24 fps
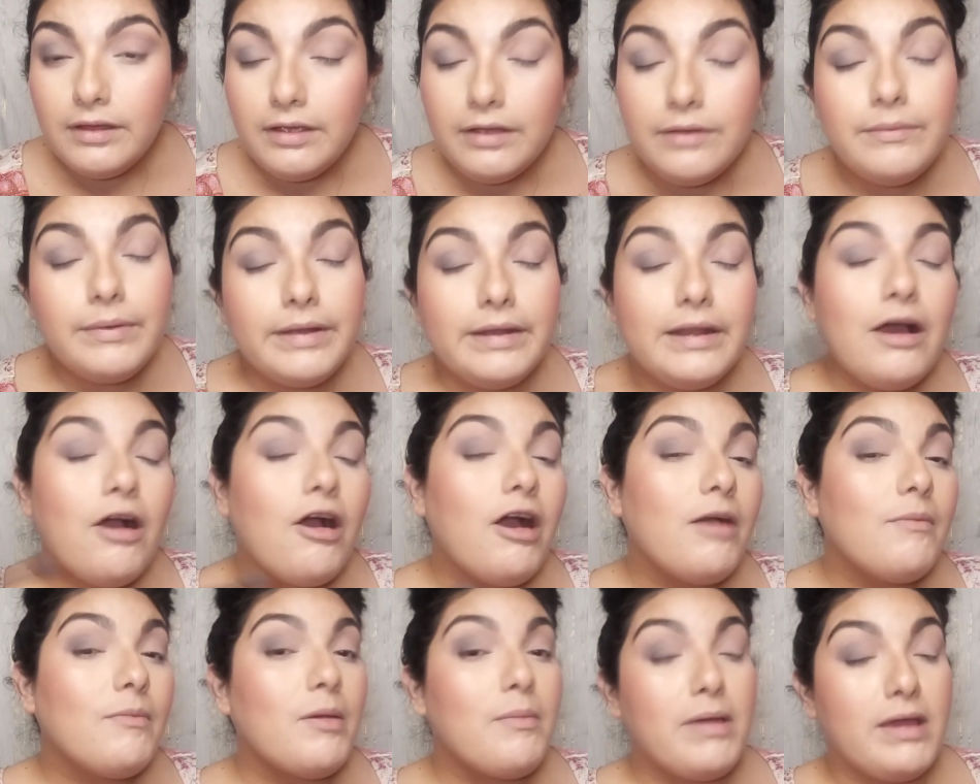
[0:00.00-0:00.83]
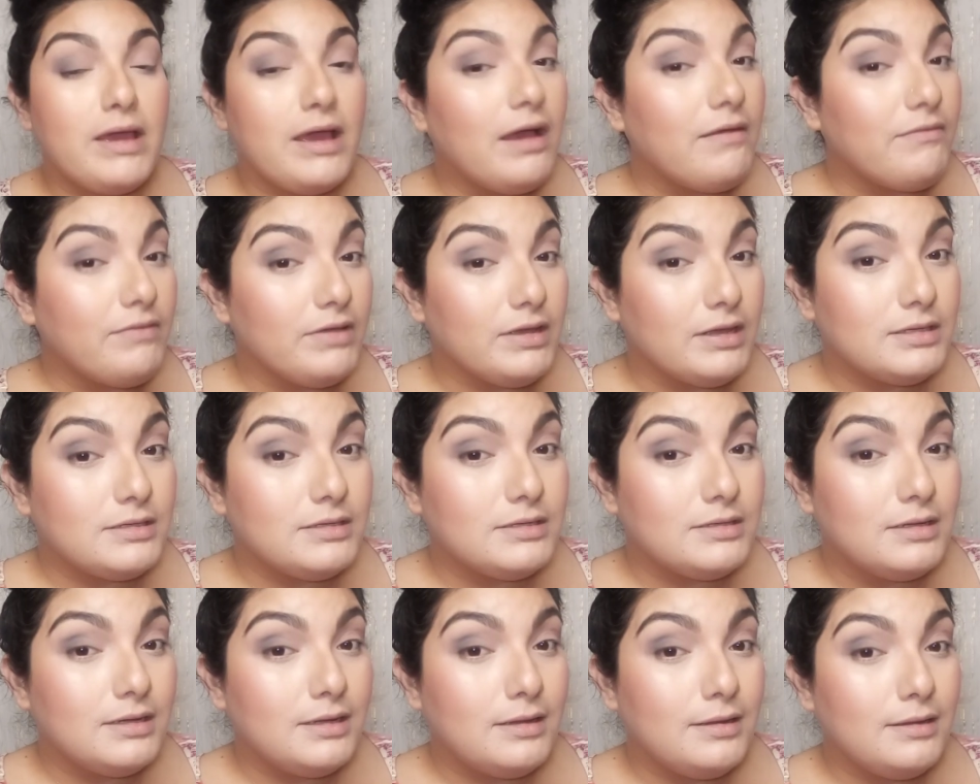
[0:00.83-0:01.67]
Right now I'm at my heaviest.
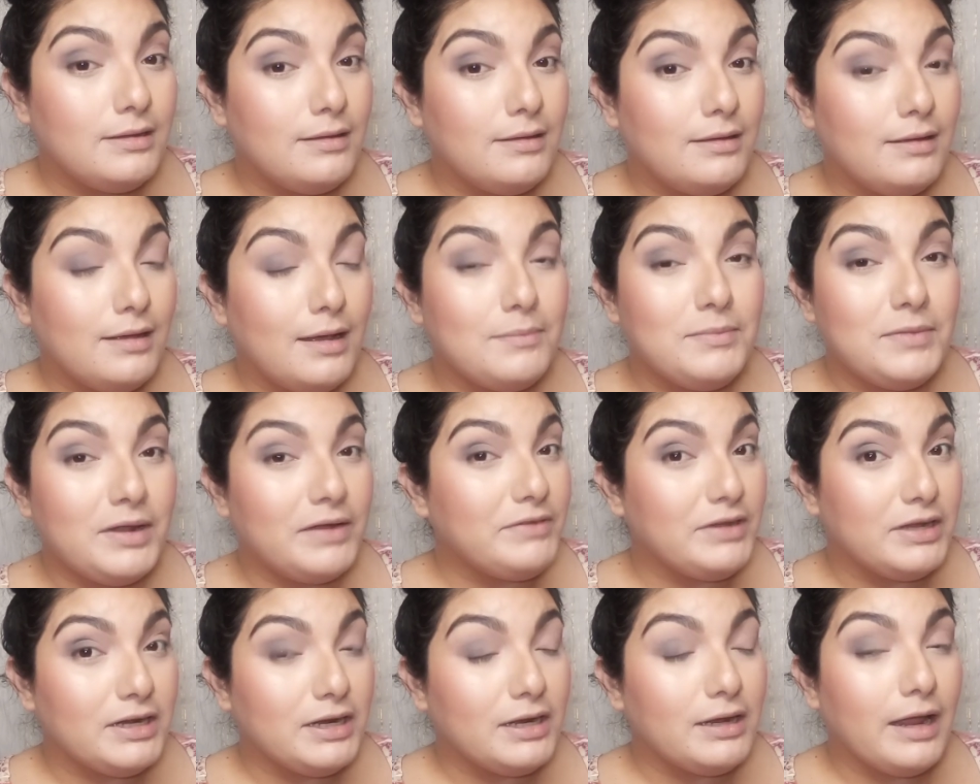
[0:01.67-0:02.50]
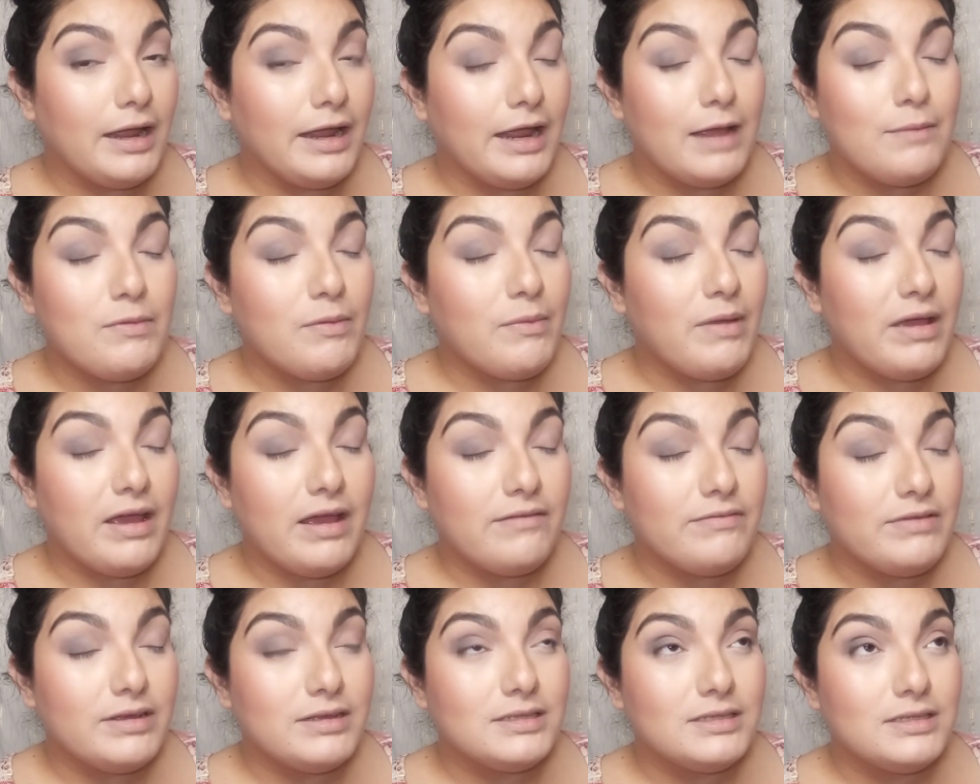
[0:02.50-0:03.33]
I'm not even gonna lie, I'm at my
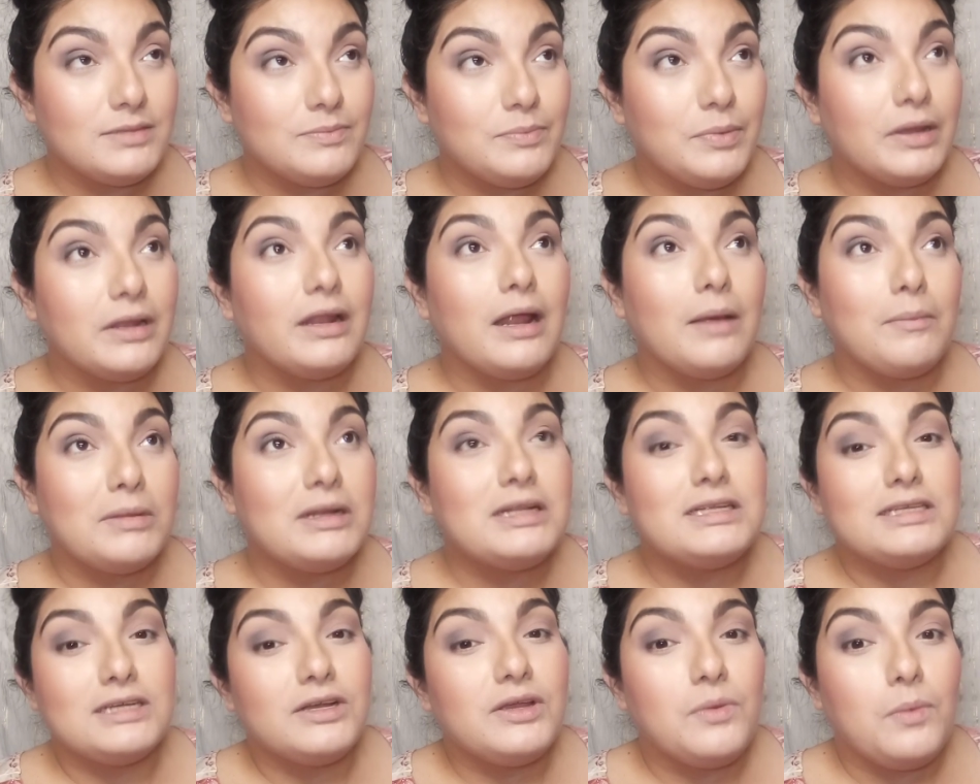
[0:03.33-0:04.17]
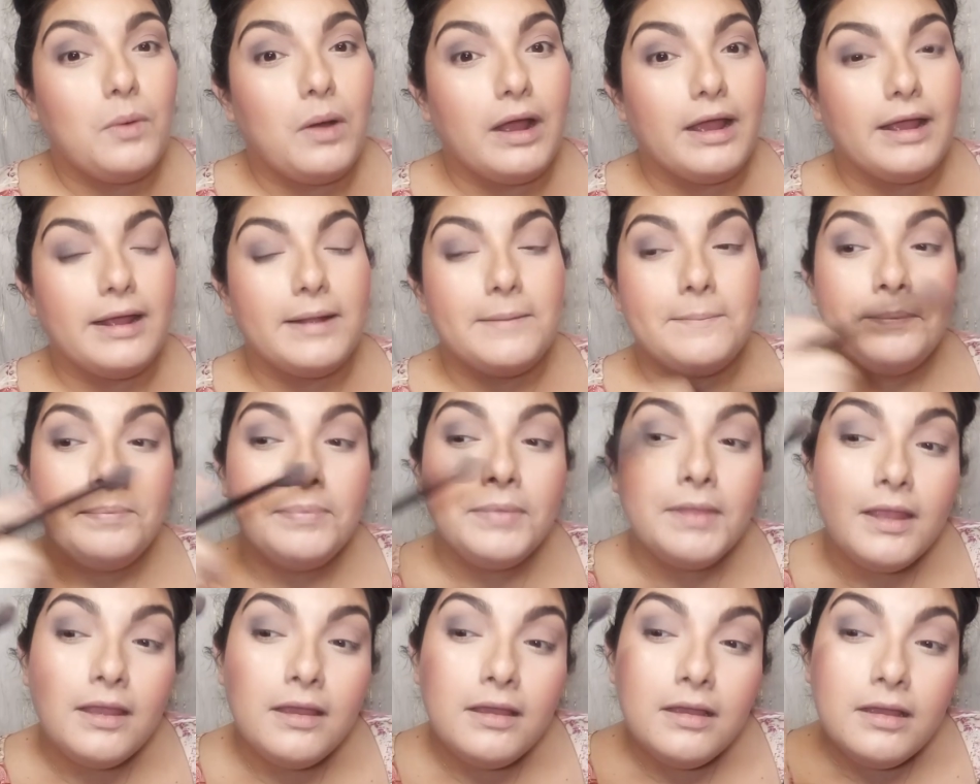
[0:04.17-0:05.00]
heaviest, but I'm gonna tell you why.
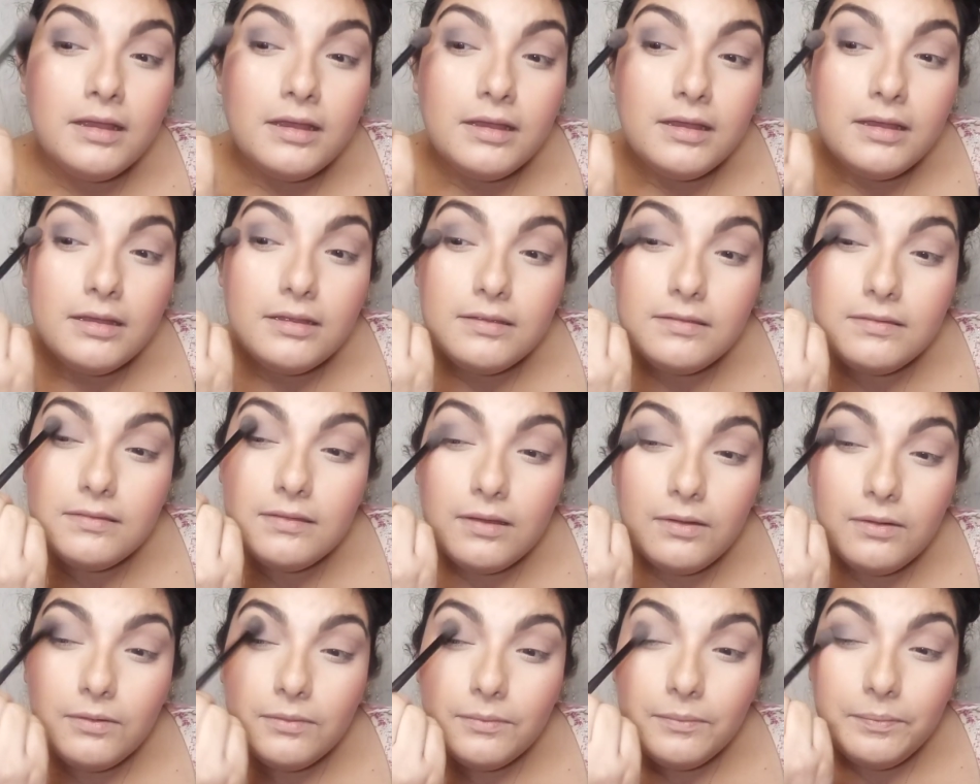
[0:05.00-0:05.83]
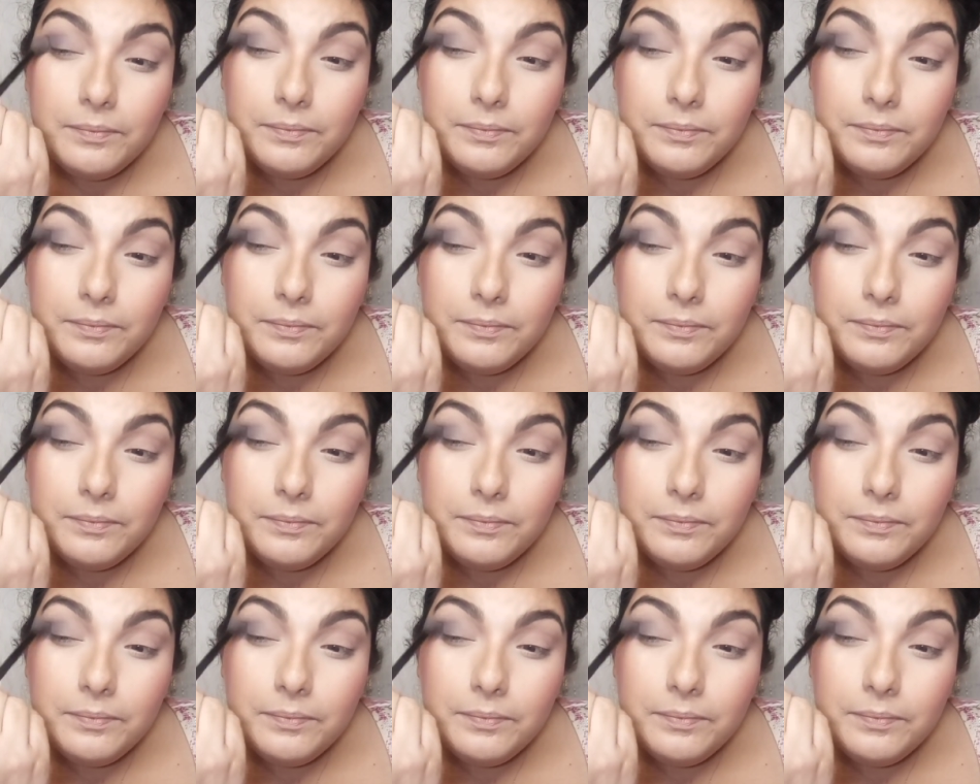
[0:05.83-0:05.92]
So